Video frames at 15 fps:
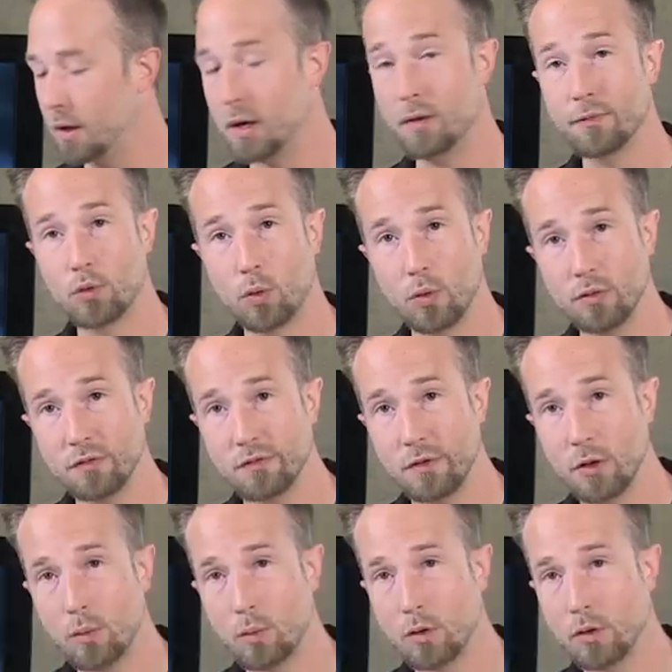And of course,
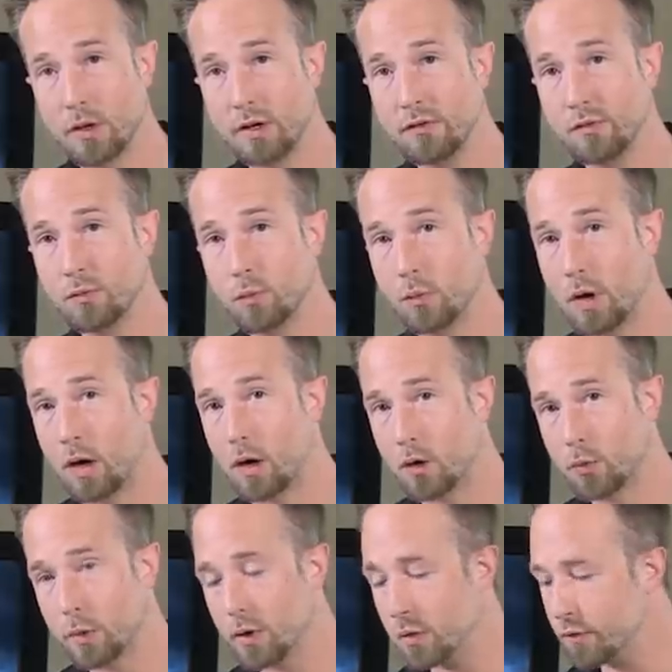no worries,
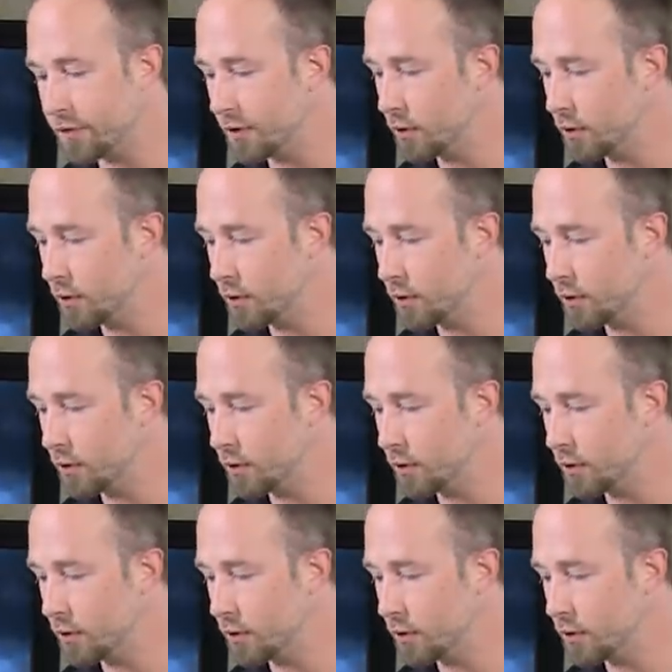hardware is